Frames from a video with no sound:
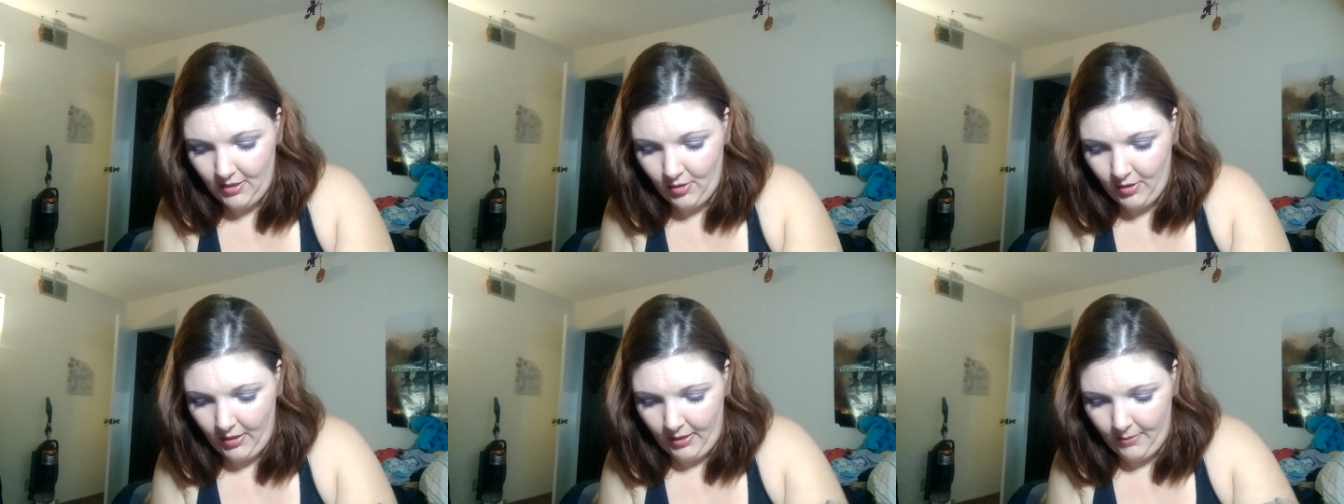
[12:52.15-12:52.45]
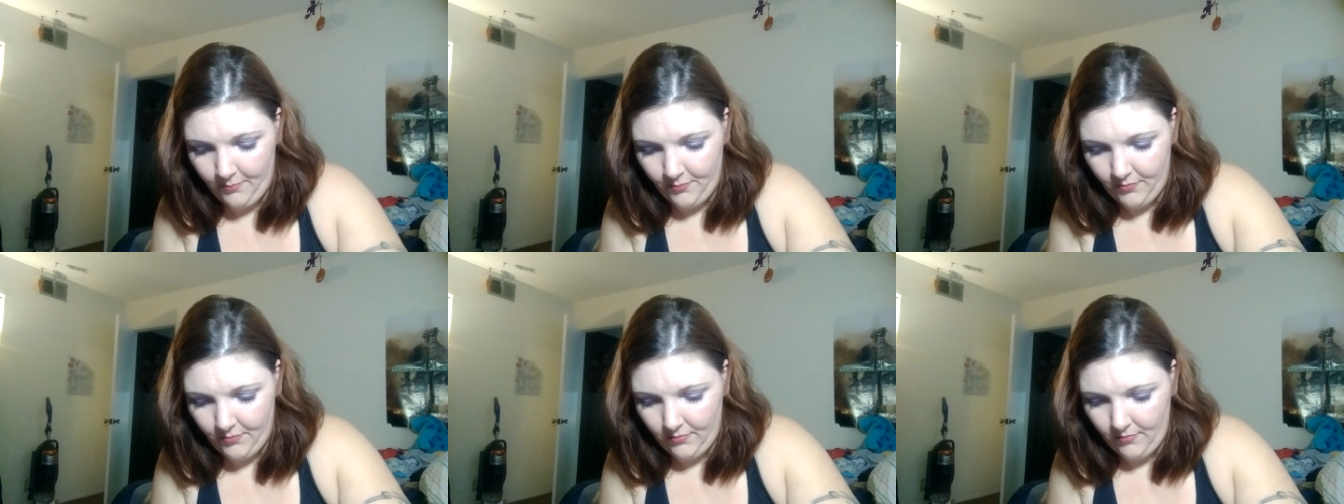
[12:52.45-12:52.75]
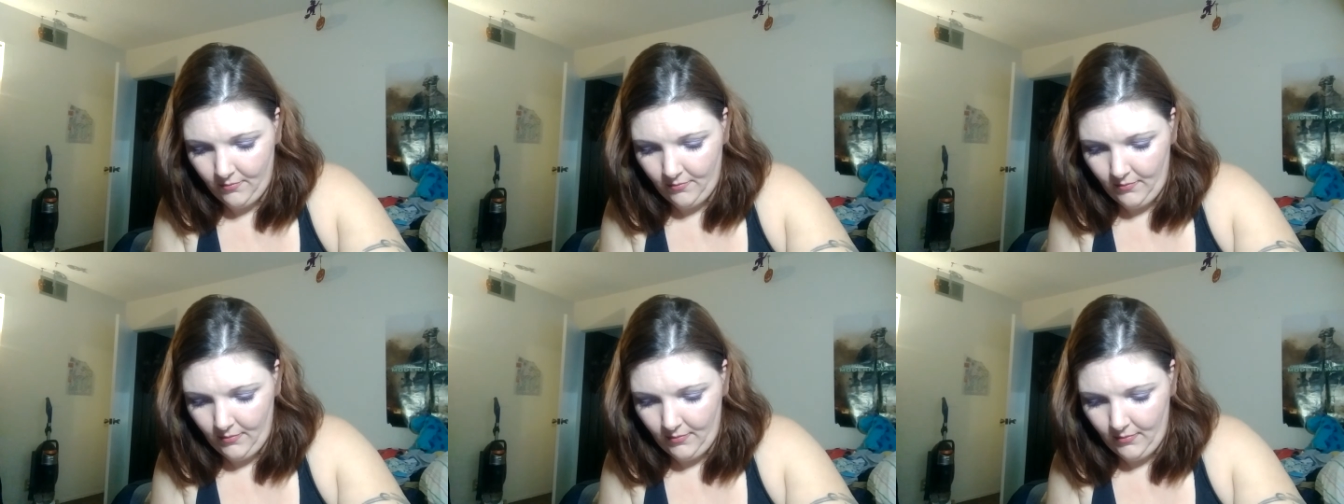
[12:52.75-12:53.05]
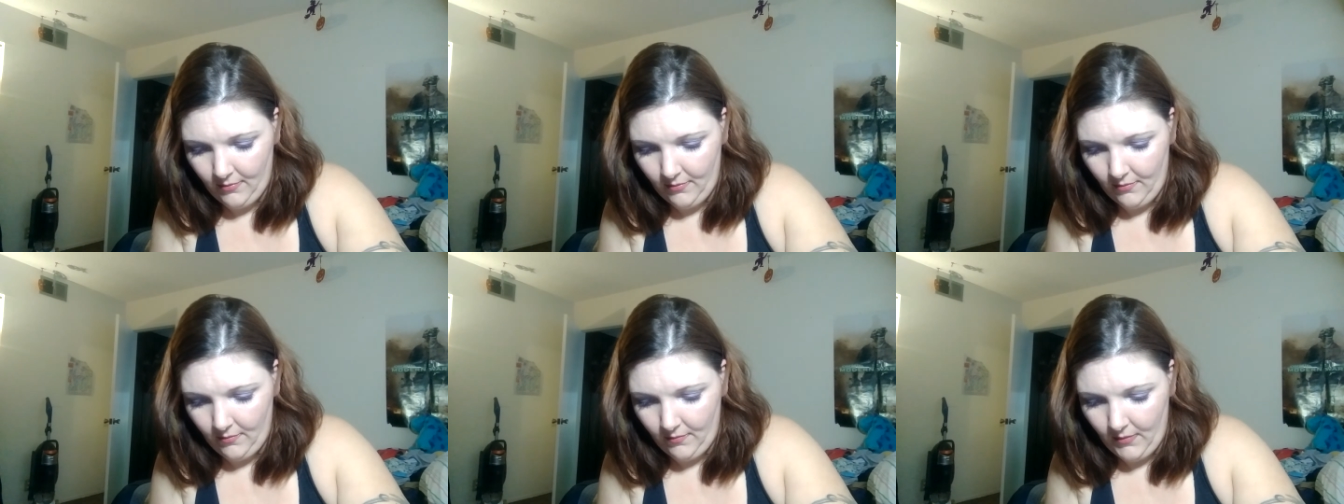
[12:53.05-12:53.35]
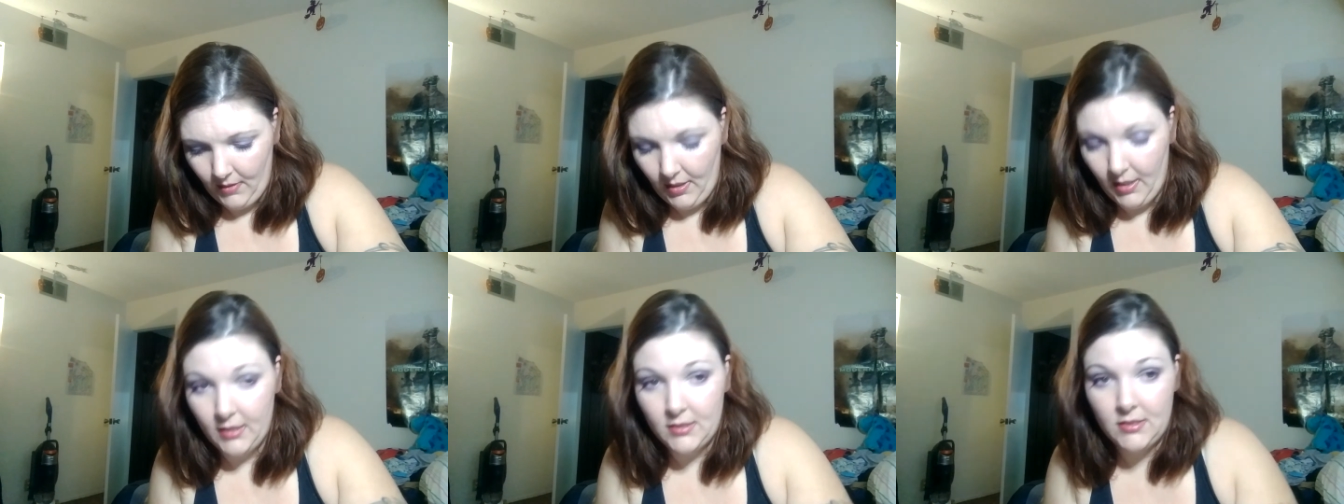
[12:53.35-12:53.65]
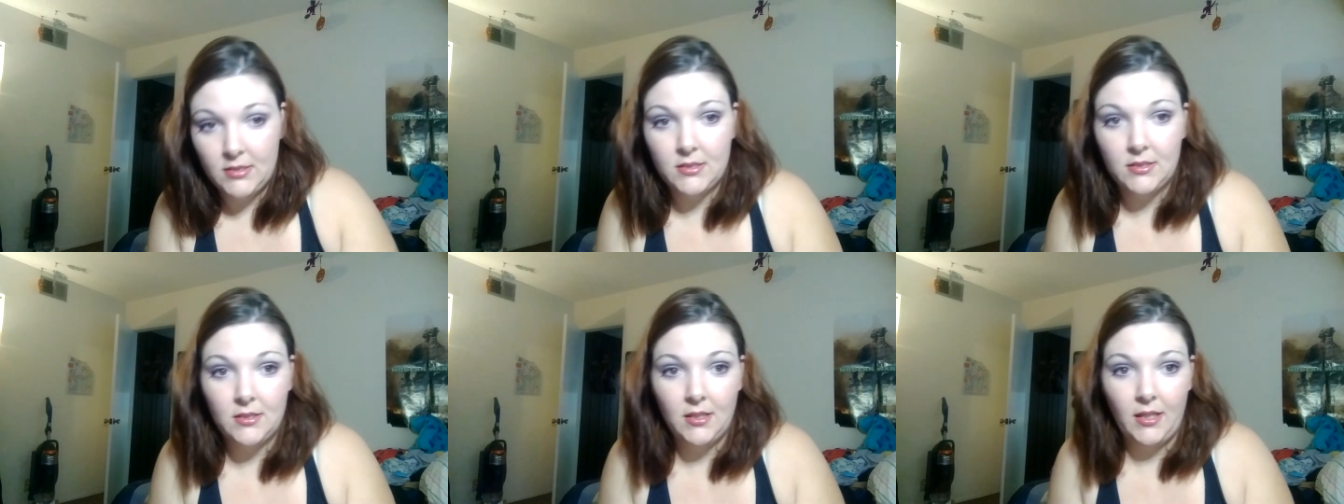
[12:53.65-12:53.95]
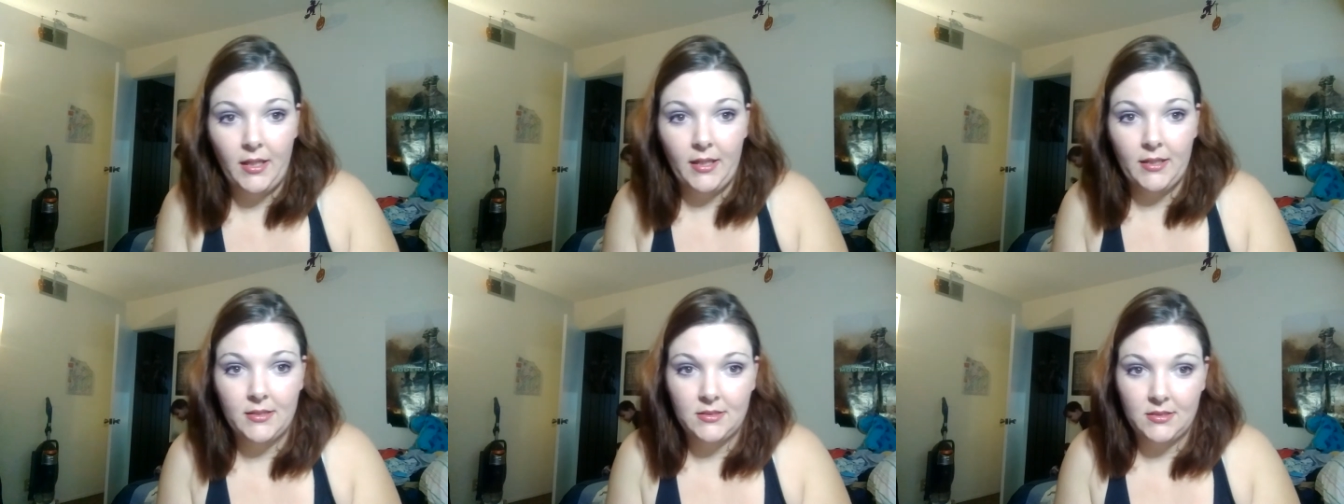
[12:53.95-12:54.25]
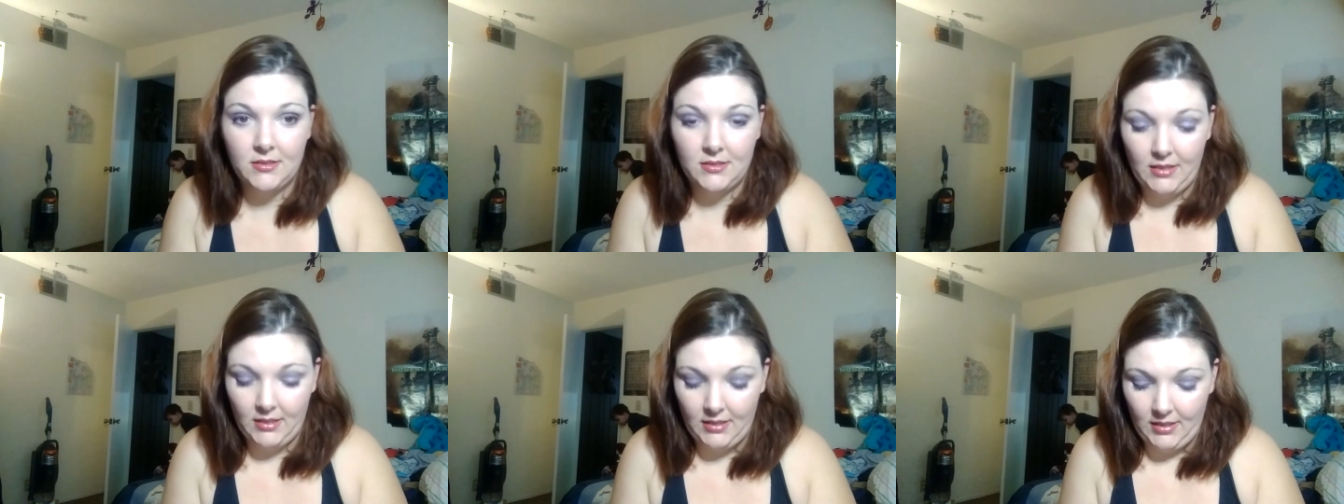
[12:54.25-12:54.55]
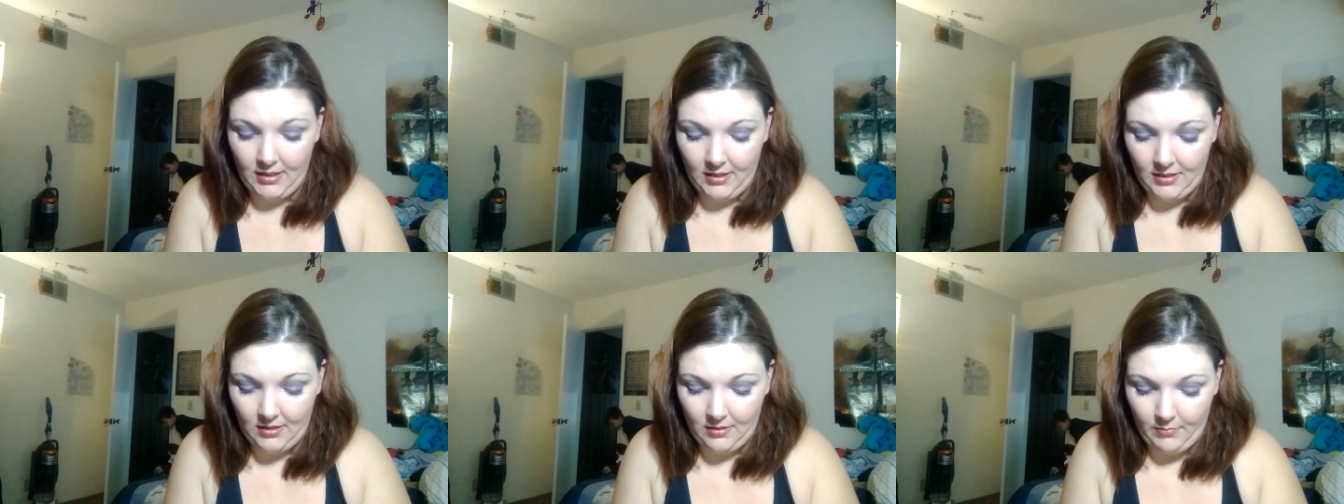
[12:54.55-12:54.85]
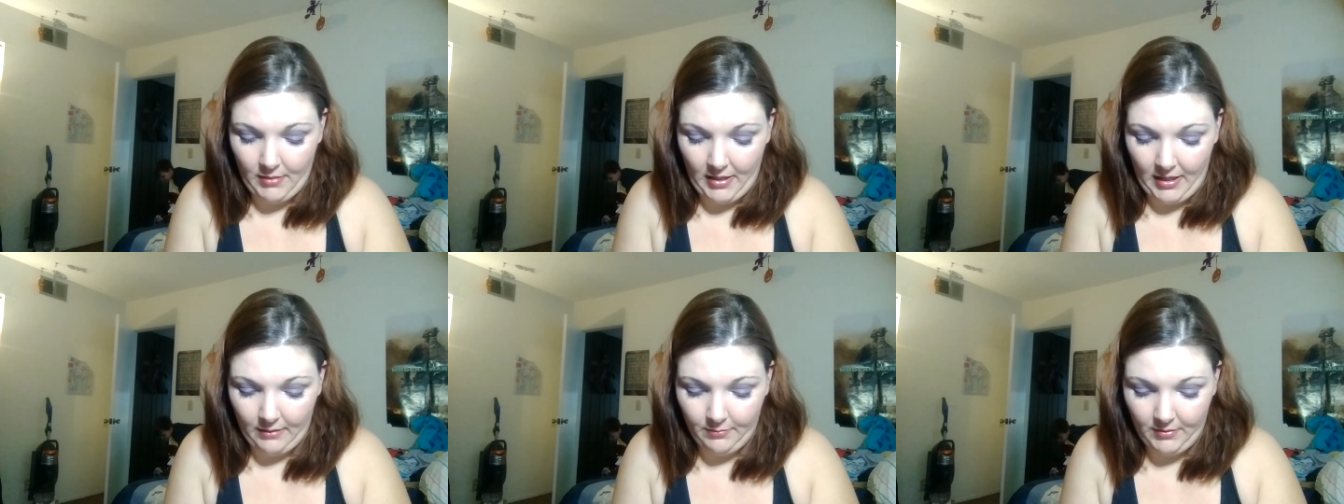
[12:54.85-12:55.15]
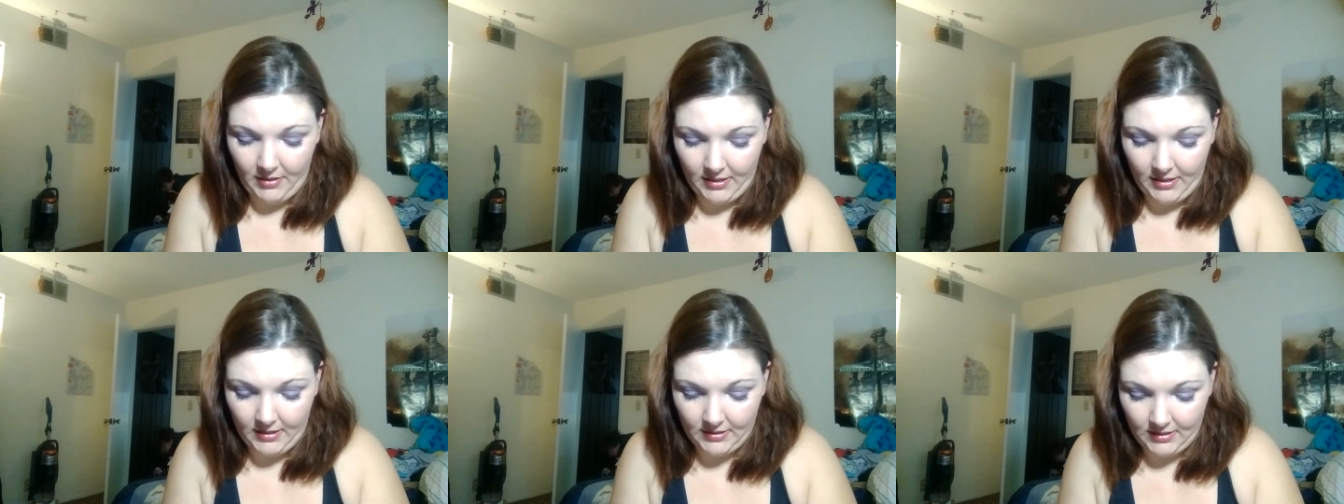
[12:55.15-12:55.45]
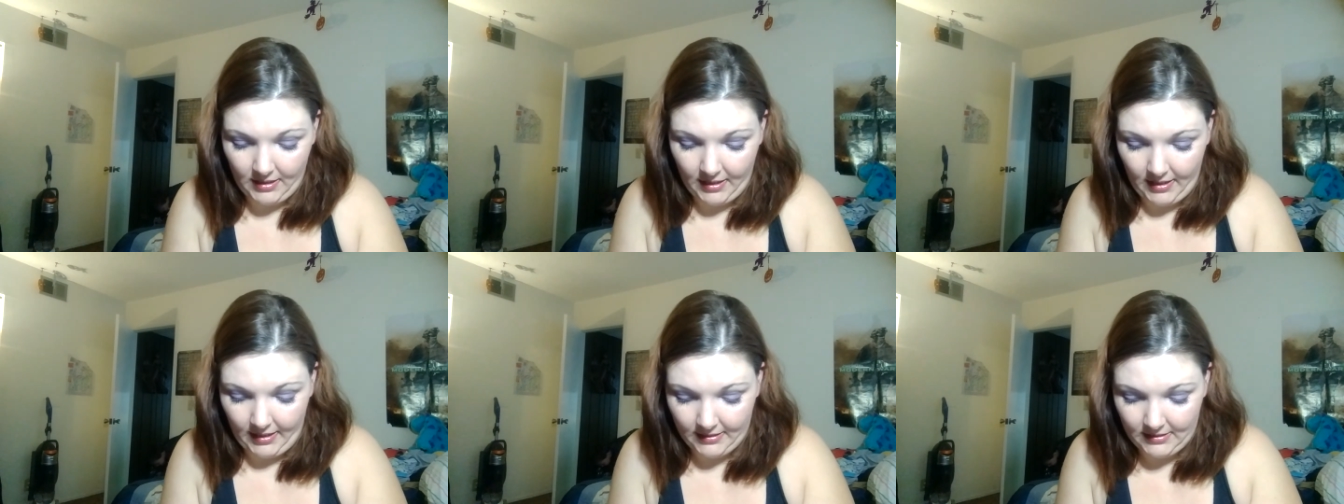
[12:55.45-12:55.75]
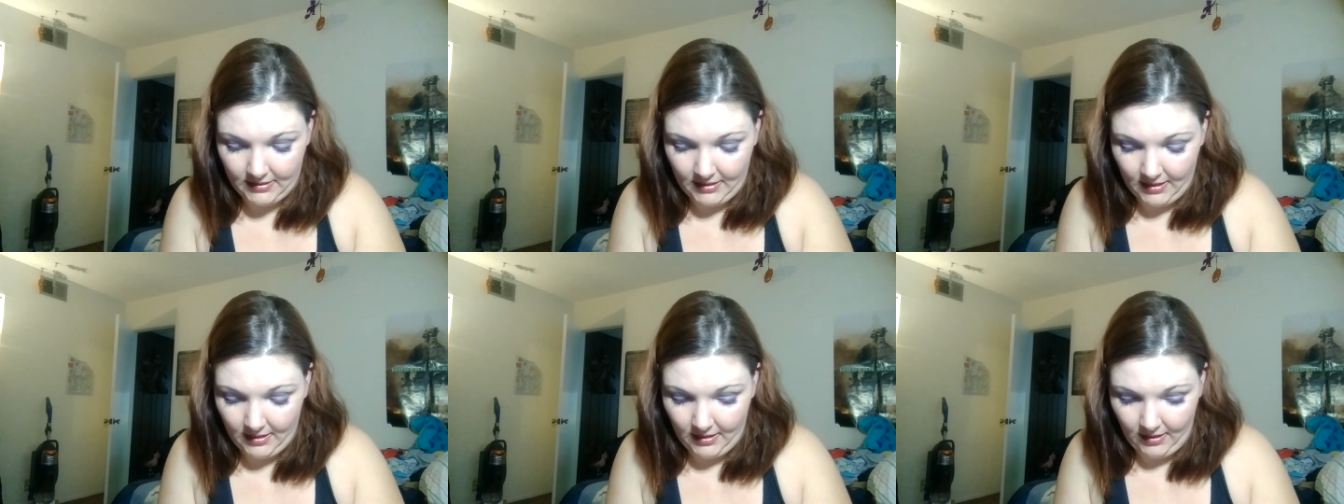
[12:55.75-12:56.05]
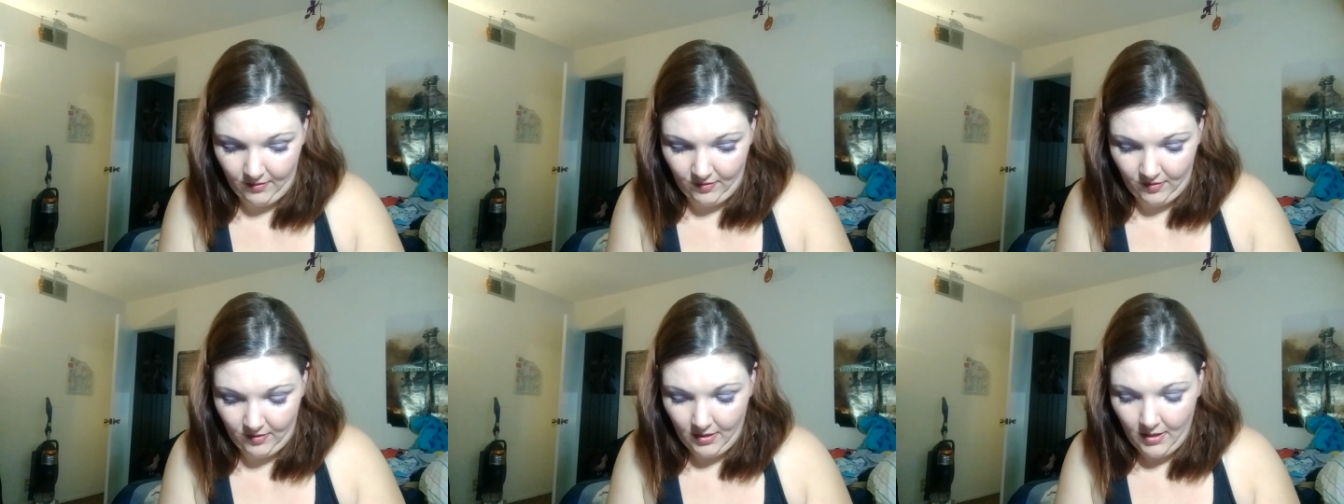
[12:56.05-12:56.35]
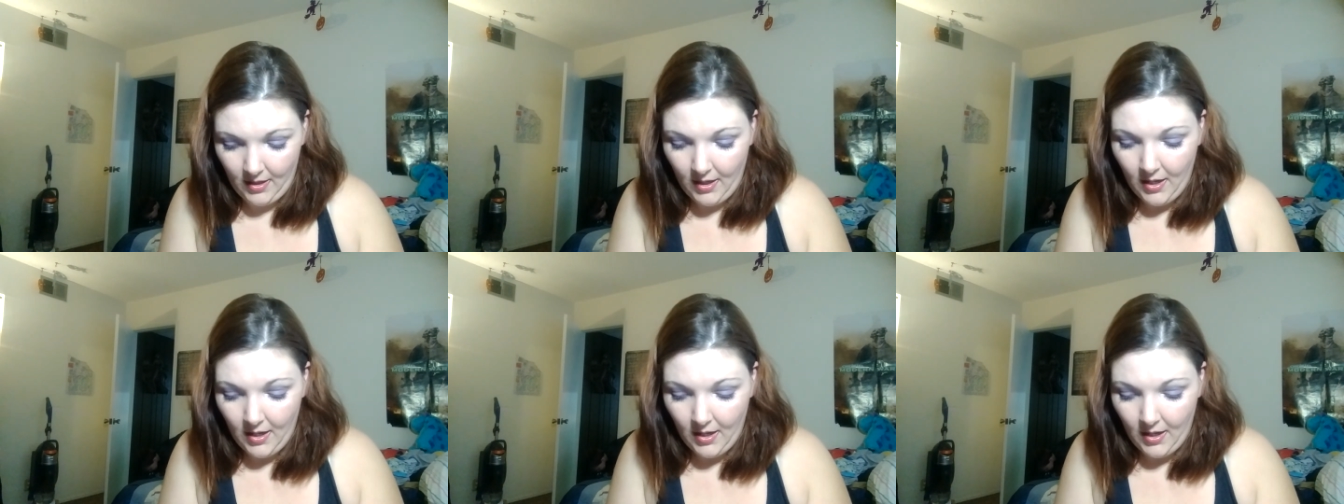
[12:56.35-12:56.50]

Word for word: Okay it's like sticking in the bag because like I said, these,